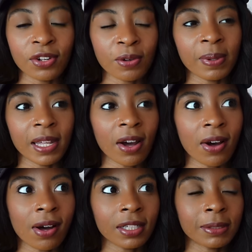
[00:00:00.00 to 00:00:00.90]
Nobody
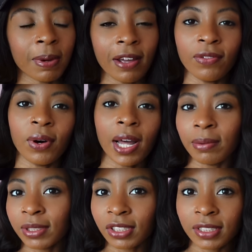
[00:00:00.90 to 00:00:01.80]
asks, but I thought I
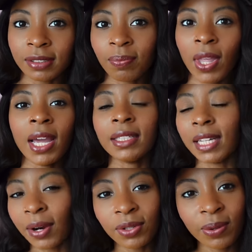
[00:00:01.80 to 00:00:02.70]
would just
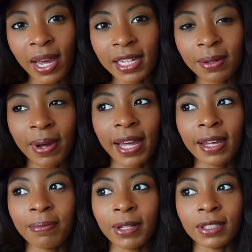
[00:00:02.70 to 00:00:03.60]
tell you
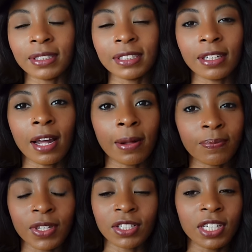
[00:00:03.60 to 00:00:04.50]
anyway, because
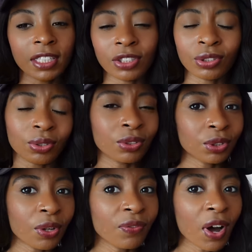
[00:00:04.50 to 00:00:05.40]
this year has just gone
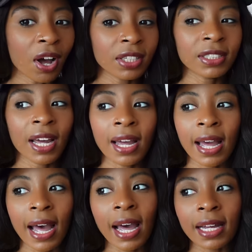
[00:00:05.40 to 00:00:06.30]
so fast
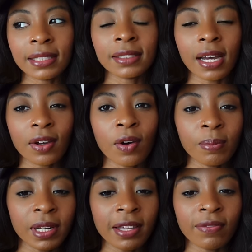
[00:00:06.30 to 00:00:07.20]
and I can't
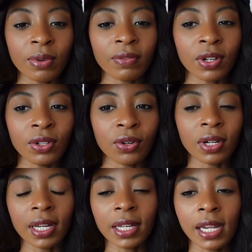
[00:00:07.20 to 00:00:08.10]
believe we've only got
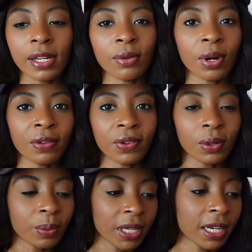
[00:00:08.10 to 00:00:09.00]
like a little over
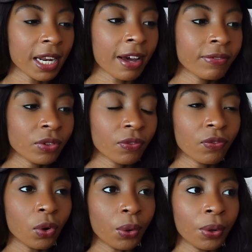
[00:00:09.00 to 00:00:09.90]
a week left
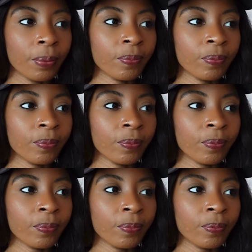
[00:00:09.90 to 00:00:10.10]
for